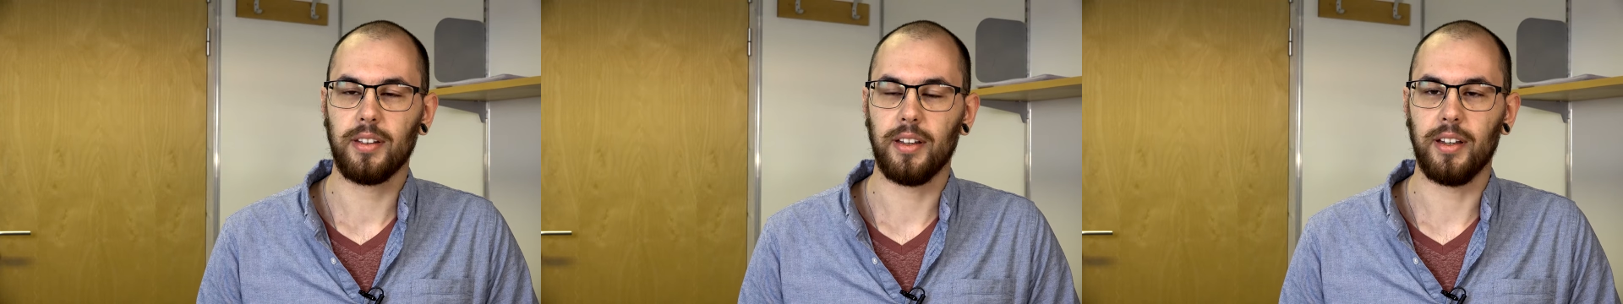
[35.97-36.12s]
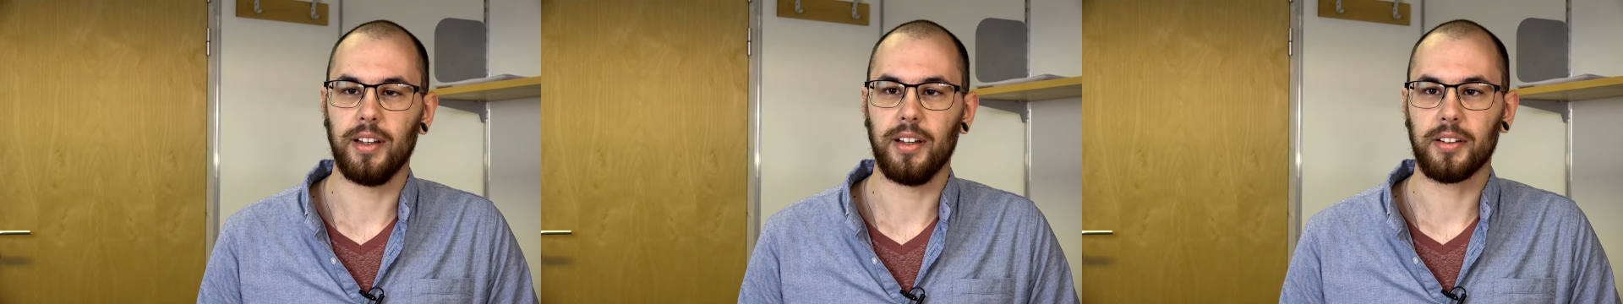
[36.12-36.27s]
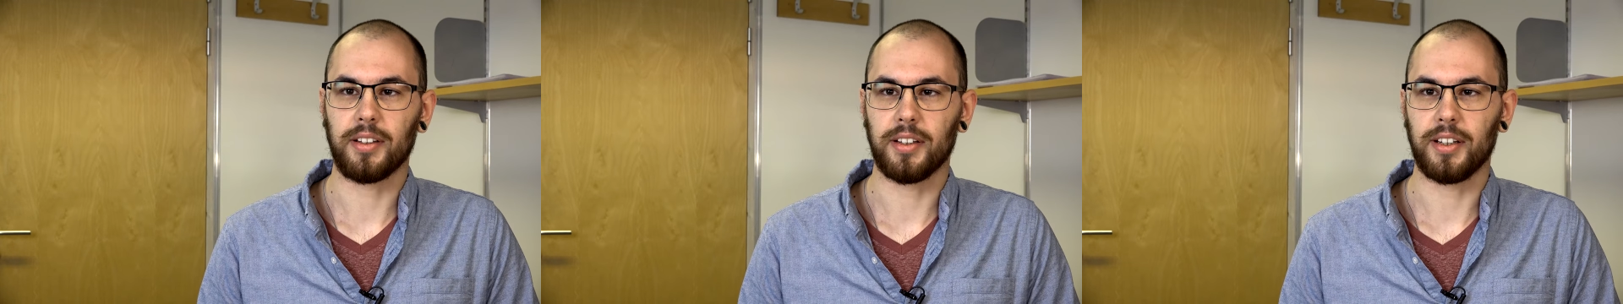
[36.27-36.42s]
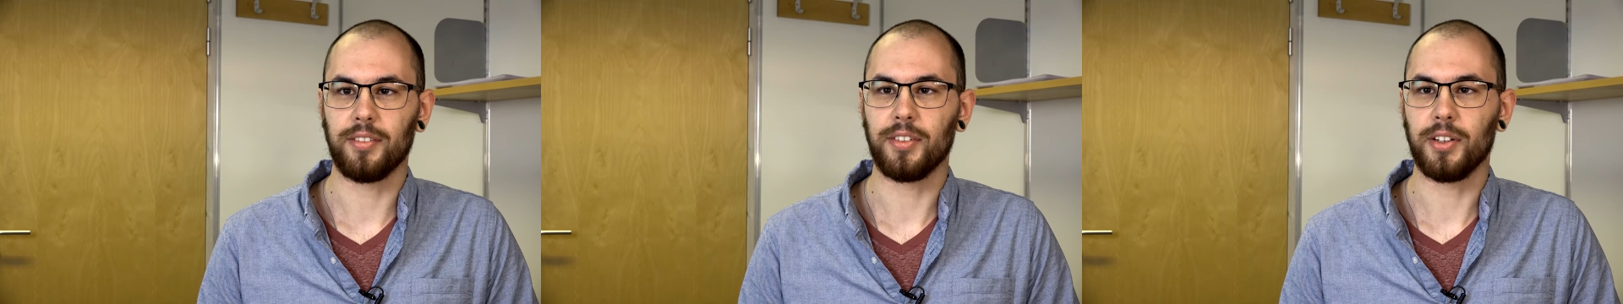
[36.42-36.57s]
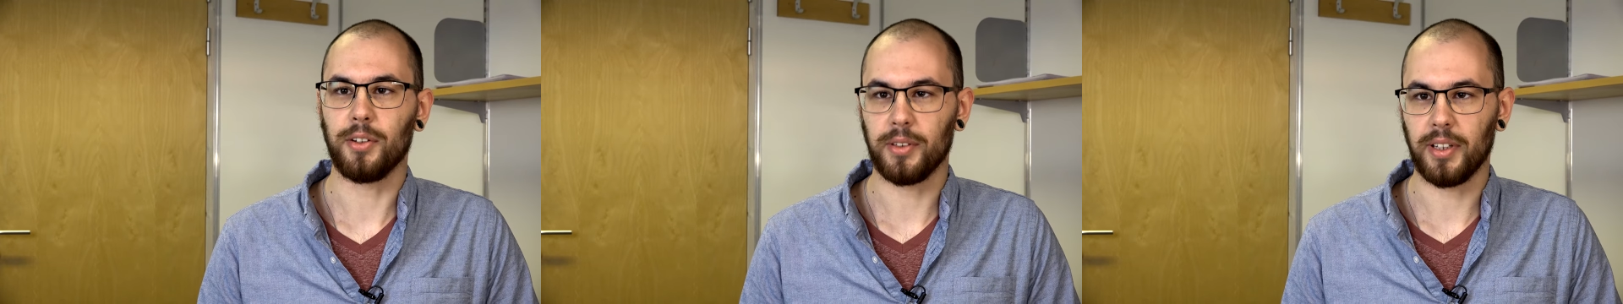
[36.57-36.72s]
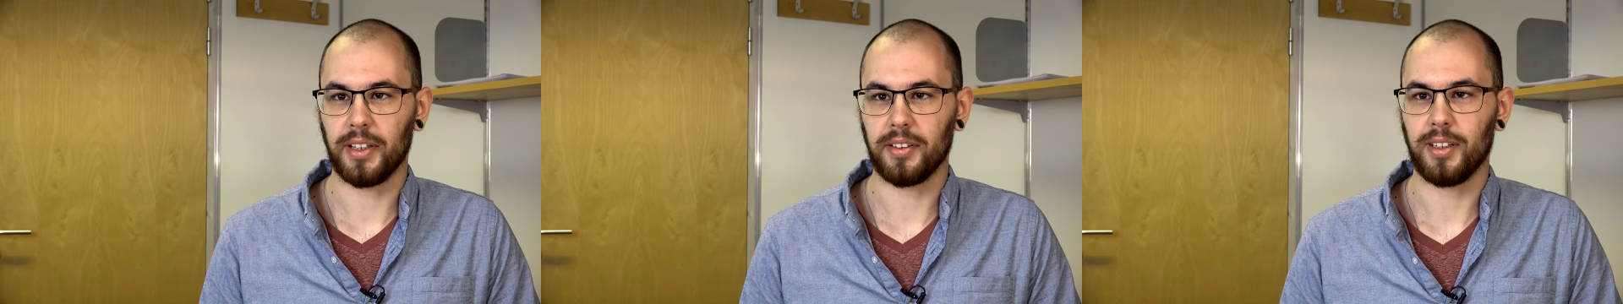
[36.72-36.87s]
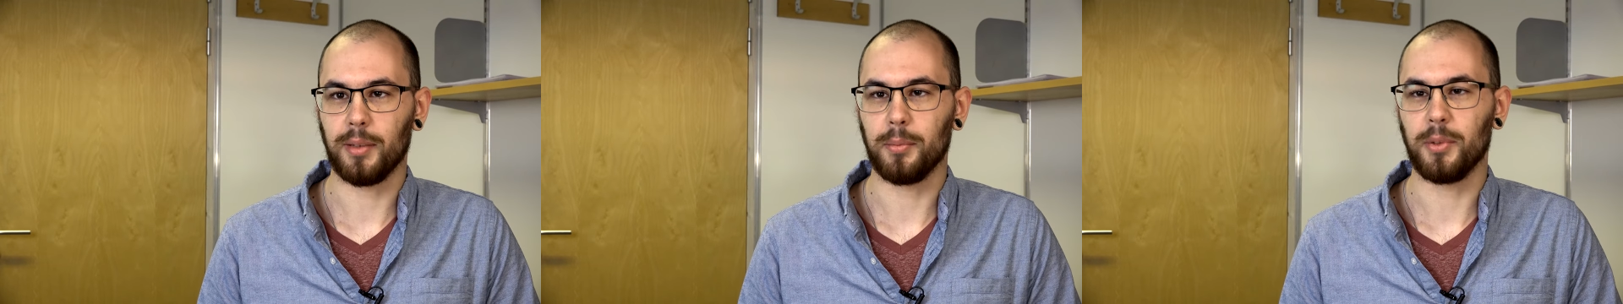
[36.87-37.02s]
uh, kind of an
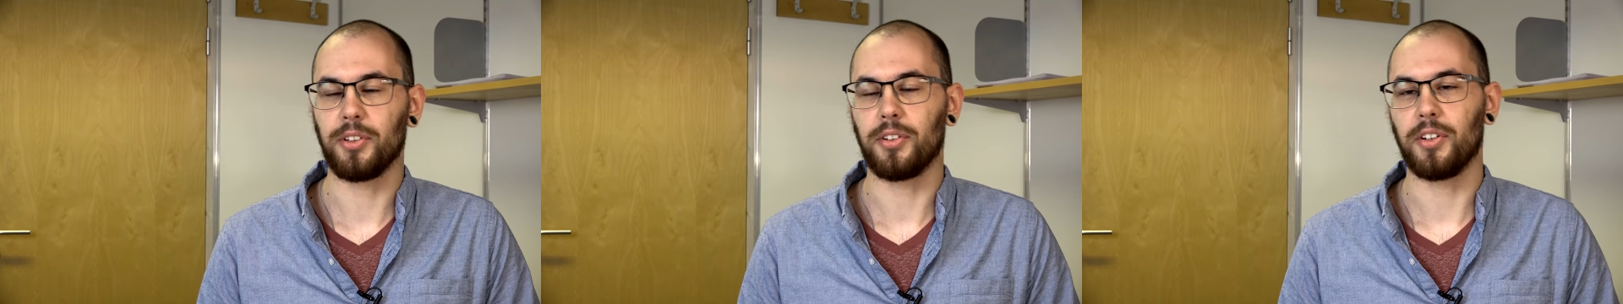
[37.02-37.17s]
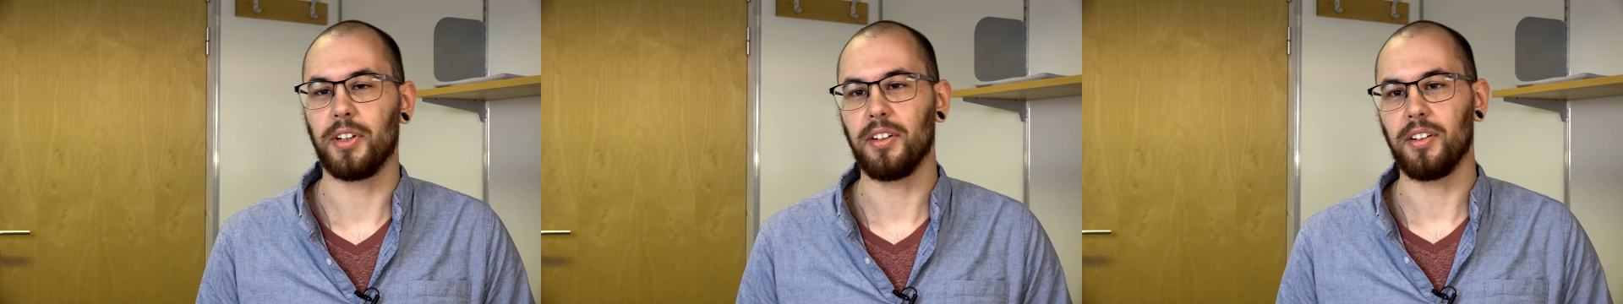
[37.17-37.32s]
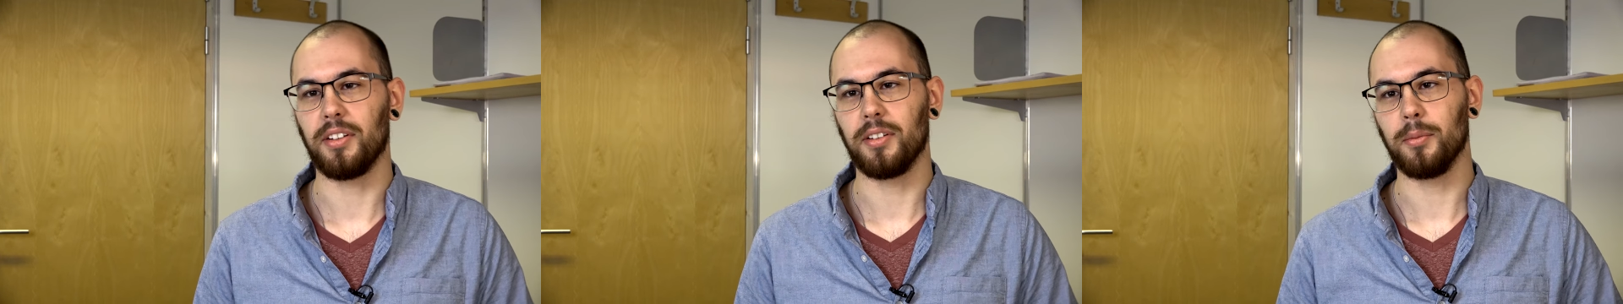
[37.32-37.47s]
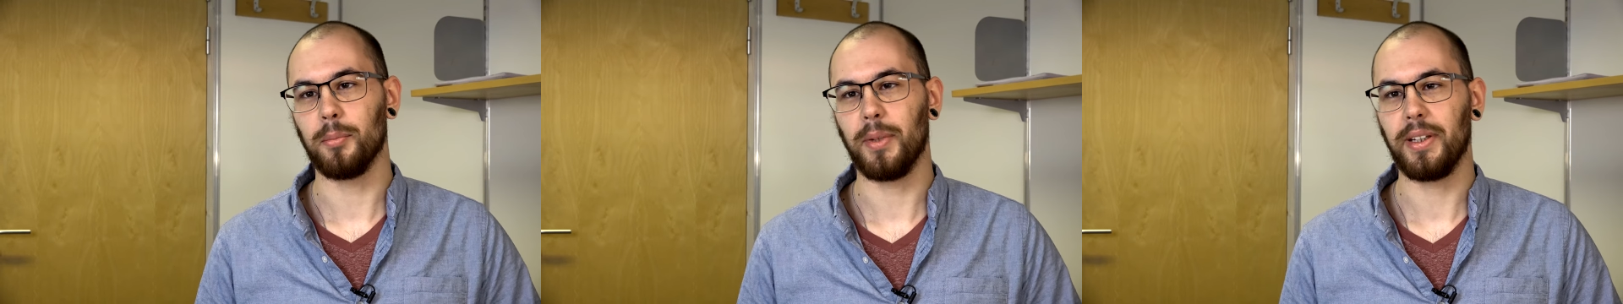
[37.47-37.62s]
online demonstration,